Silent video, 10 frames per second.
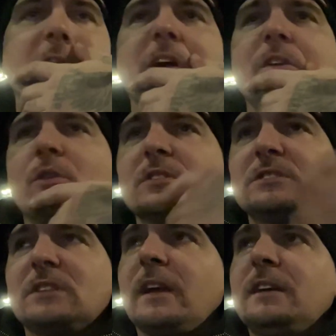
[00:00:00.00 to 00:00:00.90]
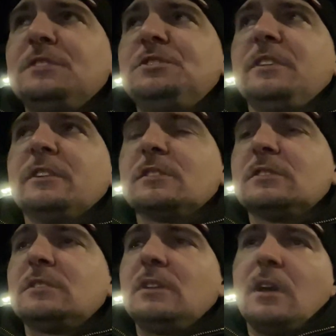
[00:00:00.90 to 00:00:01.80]
I noticed is that
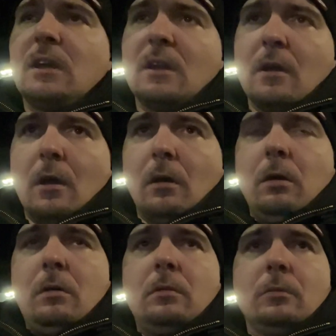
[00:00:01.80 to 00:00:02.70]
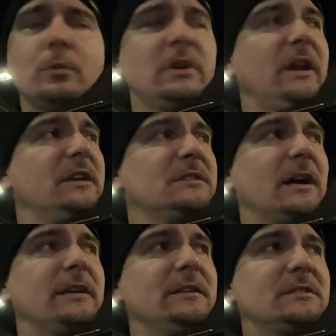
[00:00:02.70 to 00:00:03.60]
engineers, when they
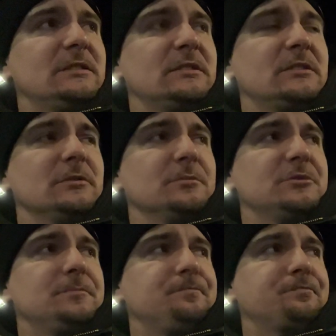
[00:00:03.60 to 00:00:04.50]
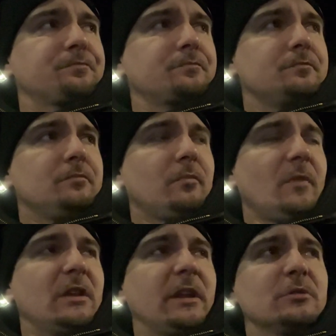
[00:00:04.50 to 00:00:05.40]
design these systems,
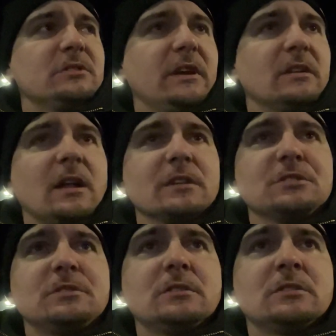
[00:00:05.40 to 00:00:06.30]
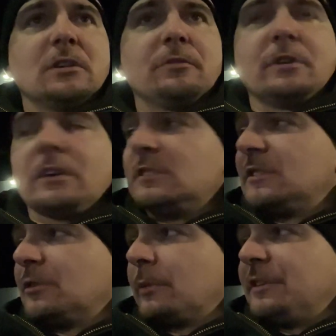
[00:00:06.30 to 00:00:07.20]
they don't take a lot of stuff into
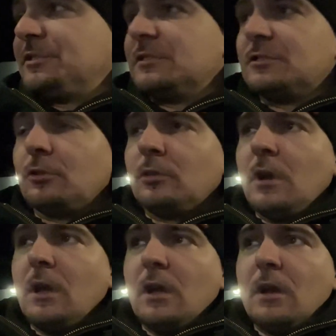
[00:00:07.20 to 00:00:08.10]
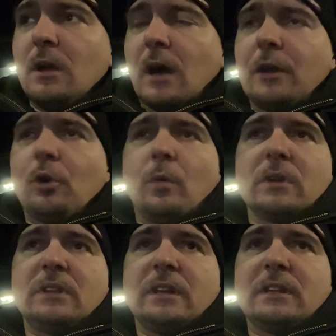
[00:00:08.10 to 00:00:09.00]
consideration. So I know
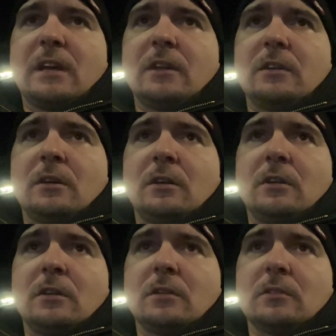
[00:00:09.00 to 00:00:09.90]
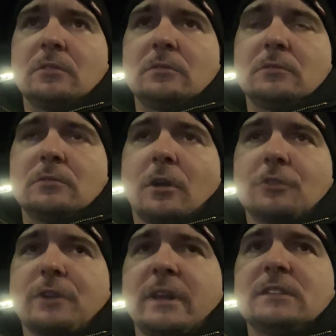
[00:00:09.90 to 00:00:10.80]
one thing that our
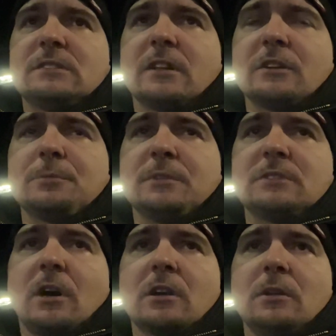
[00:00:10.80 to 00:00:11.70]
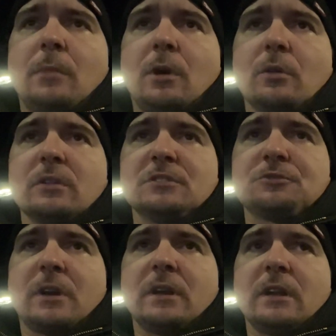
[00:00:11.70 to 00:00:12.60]
training center's been talking about is
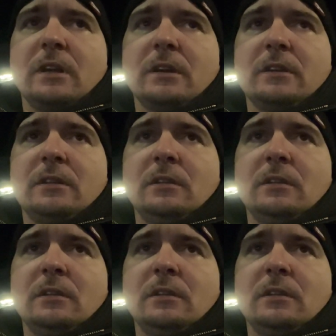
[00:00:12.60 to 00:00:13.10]
trying to get